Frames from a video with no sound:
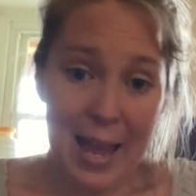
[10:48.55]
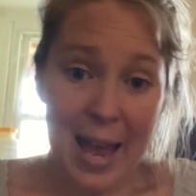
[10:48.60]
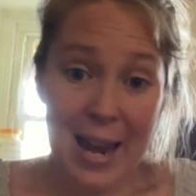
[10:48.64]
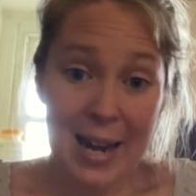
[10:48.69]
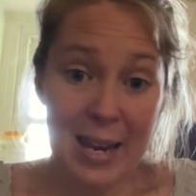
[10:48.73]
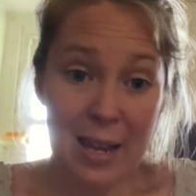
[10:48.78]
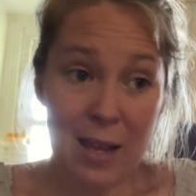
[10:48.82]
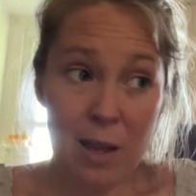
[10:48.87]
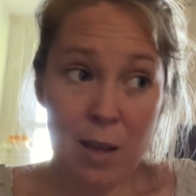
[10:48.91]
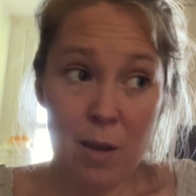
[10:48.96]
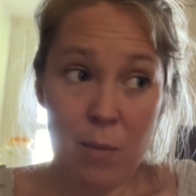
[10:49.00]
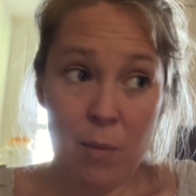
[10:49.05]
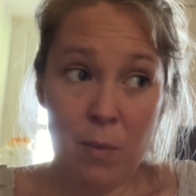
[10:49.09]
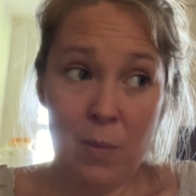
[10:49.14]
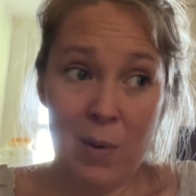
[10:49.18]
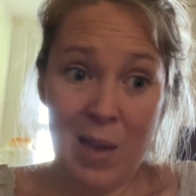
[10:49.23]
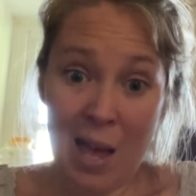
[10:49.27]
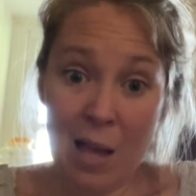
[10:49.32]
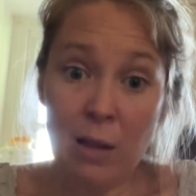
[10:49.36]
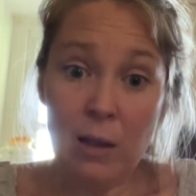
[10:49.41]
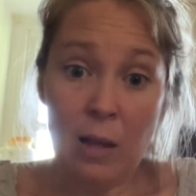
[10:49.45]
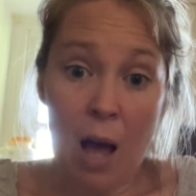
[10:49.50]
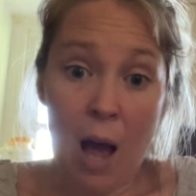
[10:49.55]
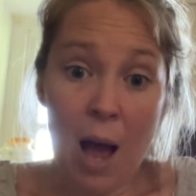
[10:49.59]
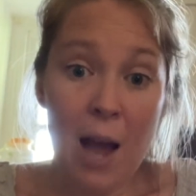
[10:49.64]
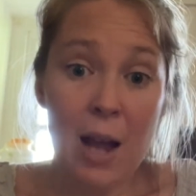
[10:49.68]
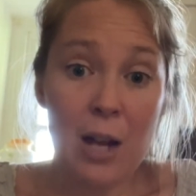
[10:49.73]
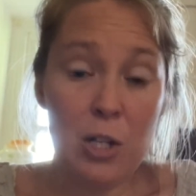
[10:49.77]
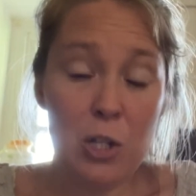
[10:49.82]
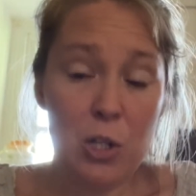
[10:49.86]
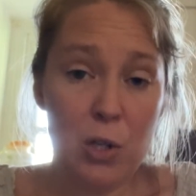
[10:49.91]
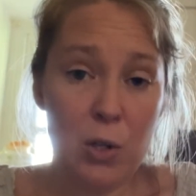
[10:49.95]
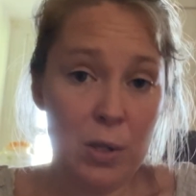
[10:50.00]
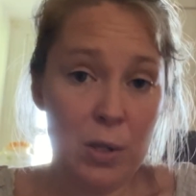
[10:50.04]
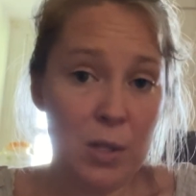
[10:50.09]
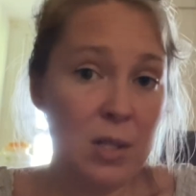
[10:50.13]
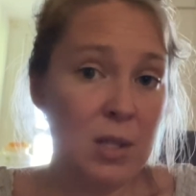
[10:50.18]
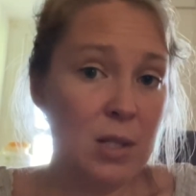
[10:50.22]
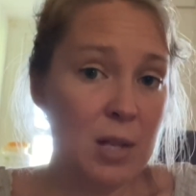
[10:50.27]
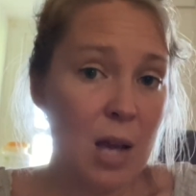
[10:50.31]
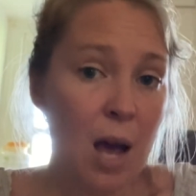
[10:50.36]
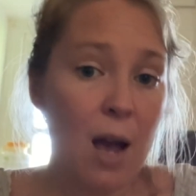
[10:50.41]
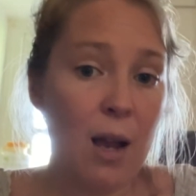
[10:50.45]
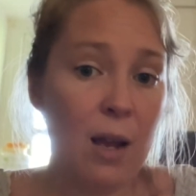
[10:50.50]
and it can get lodged or
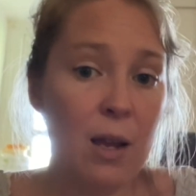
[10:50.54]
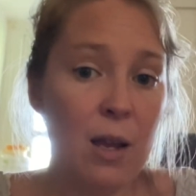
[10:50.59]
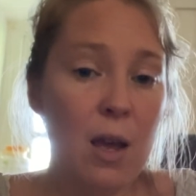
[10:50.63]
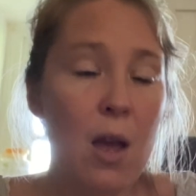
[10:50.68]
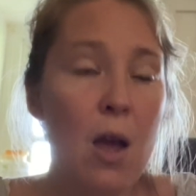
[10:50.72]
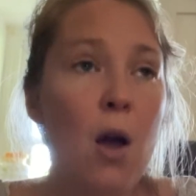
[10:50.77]
stuck,